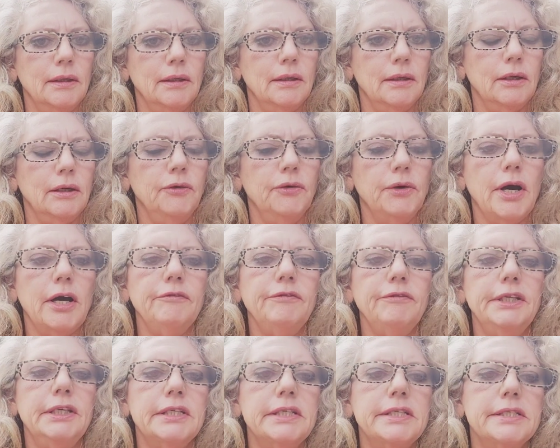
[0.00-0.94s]

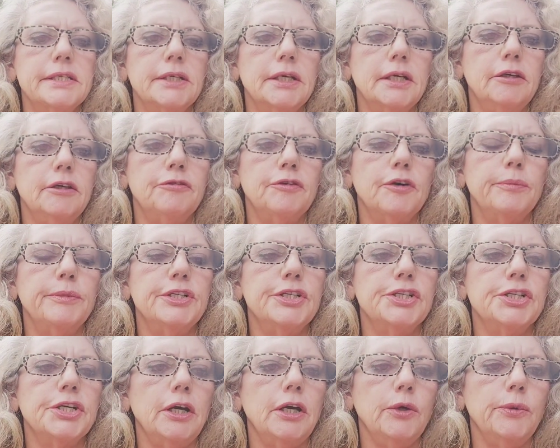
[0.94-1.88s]
Arriving yesterday from
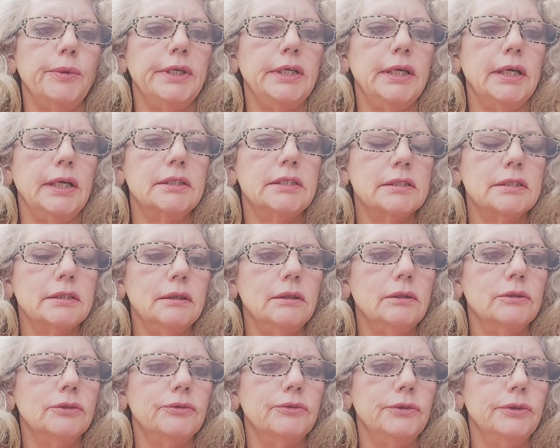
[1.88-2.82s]
Ishawi and
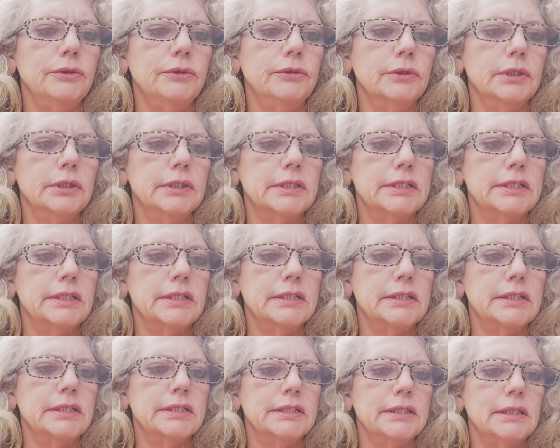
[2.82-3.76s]
still en route
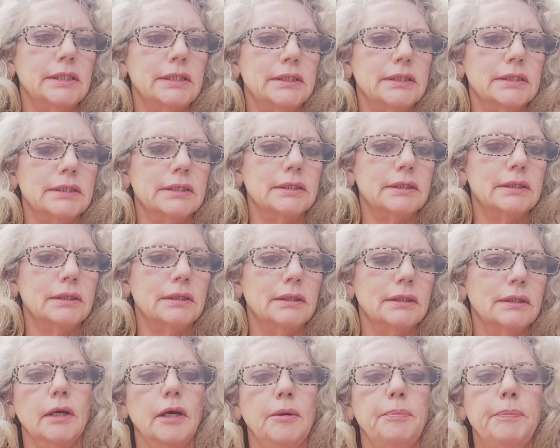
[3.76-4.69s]
66,
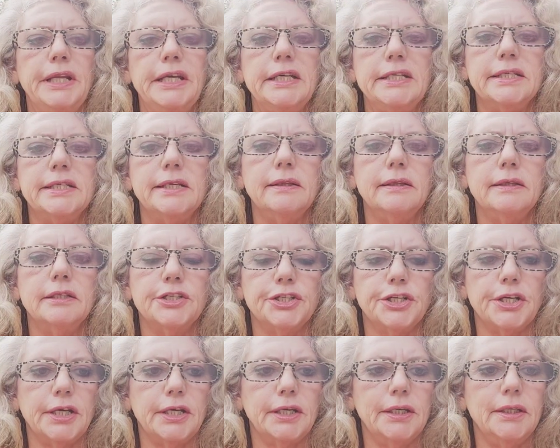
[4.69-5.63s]
a place in the
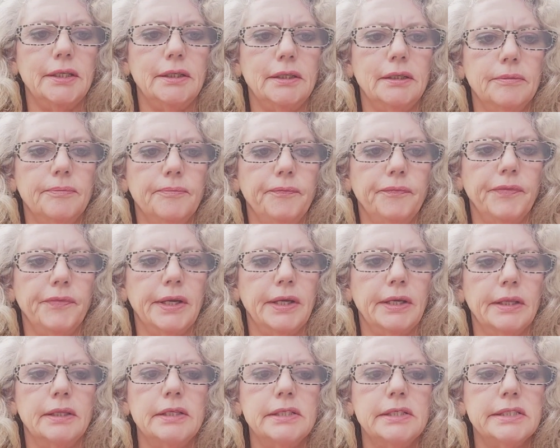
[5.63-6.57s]
shade.
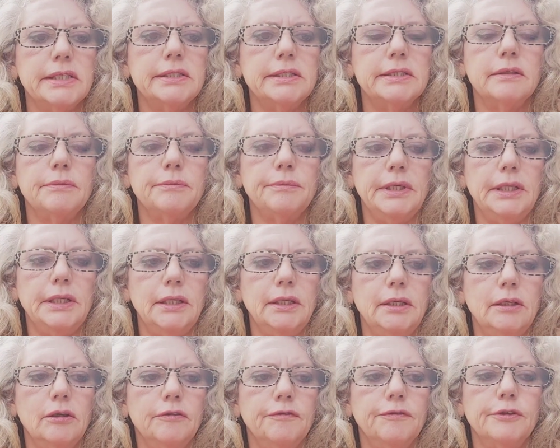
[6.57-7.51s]
This is the
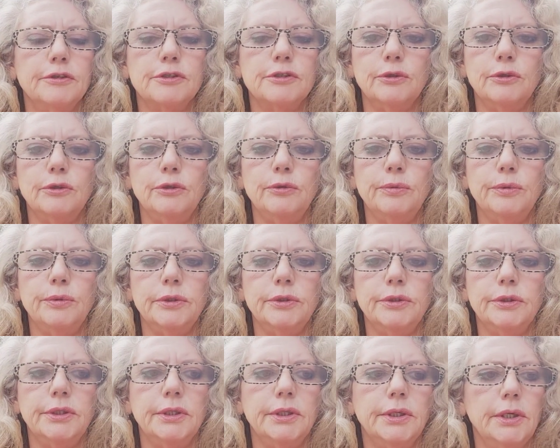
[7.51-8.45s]
meaning of the Zulu
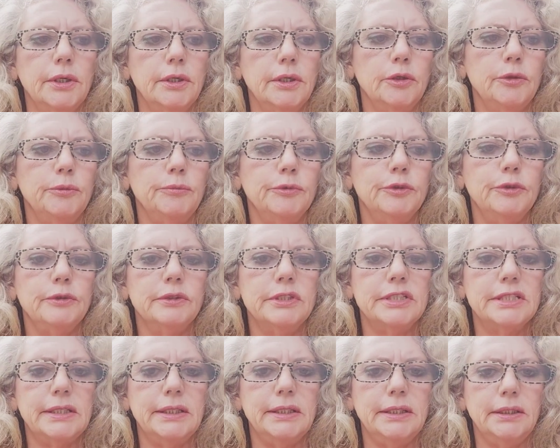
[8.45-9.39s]
word
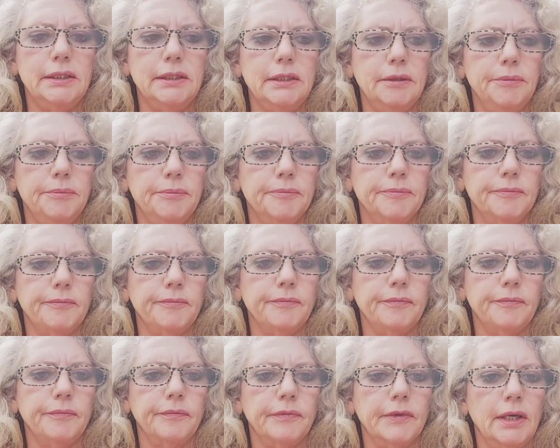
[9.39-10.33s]
Mtunzini.
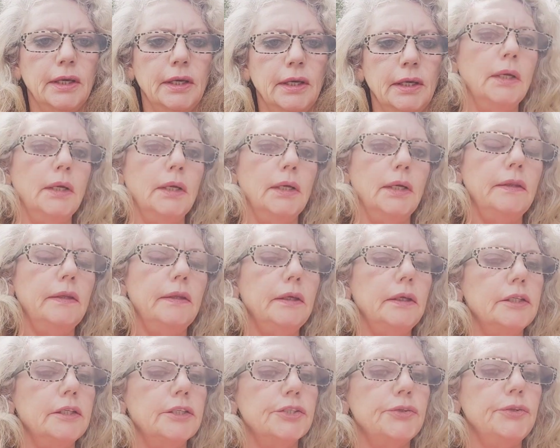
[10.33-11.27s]
In the
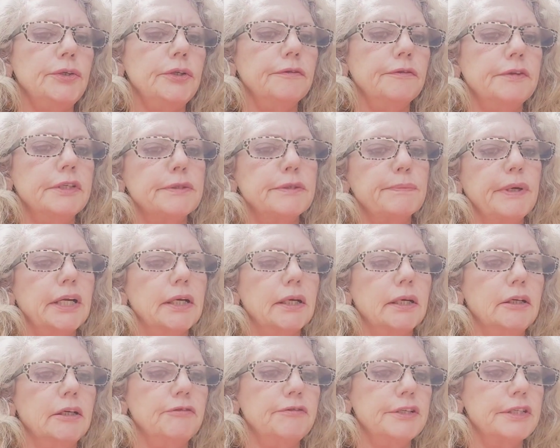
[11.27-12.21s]
history of this
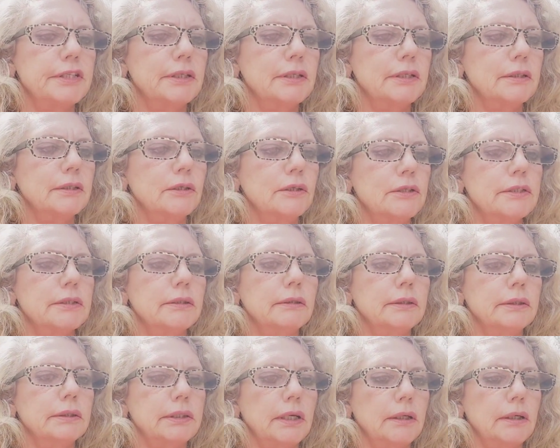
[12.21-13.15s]
magnificent
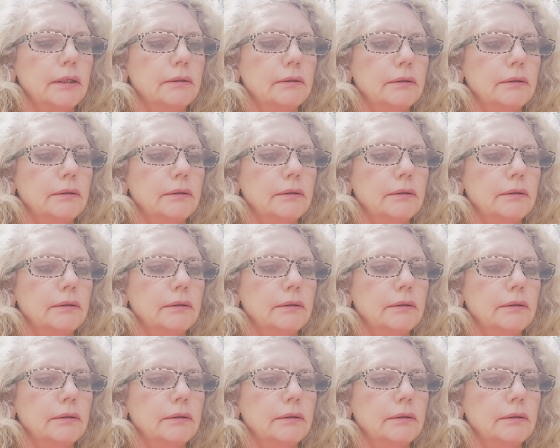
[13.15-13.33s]
coastal town,